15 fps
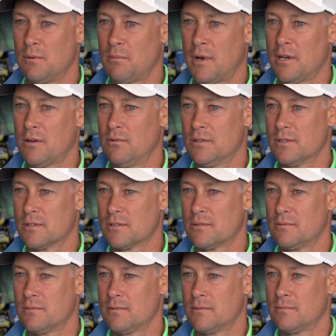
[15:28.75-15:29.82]
But Mike
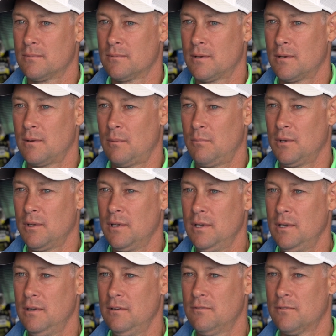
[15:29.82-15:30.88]
was I
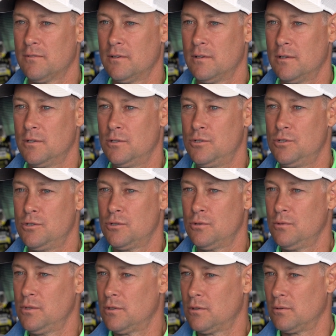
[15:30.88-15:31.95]
believe, a
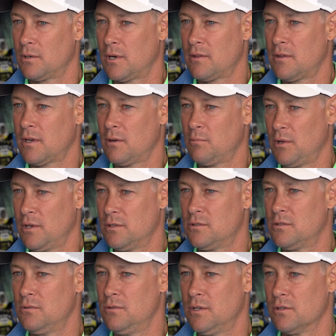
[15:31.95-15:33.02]
junior. I think I played
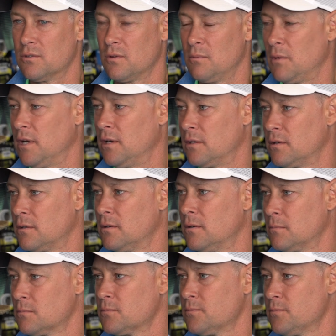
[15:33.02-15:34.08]
two years with Mike.
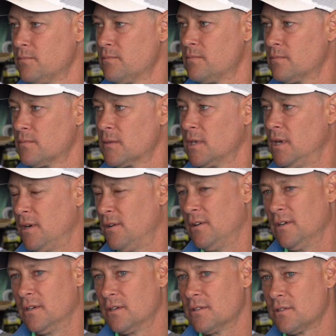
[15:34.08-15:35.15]
Yeah, I know
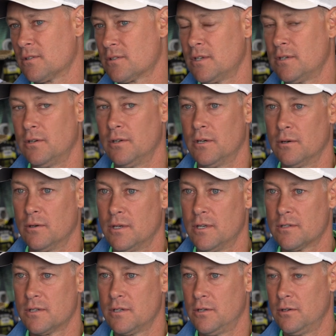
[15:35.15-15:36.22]
I did because their senior year,
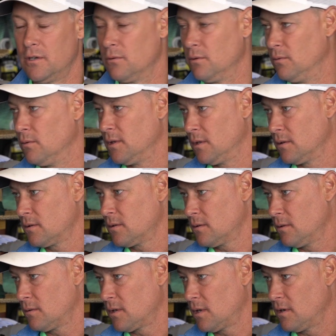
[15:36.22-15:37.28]
his senior year, we won
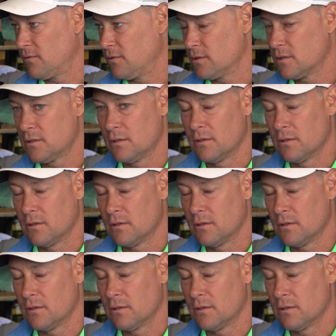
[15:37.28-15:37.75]
the, the conference.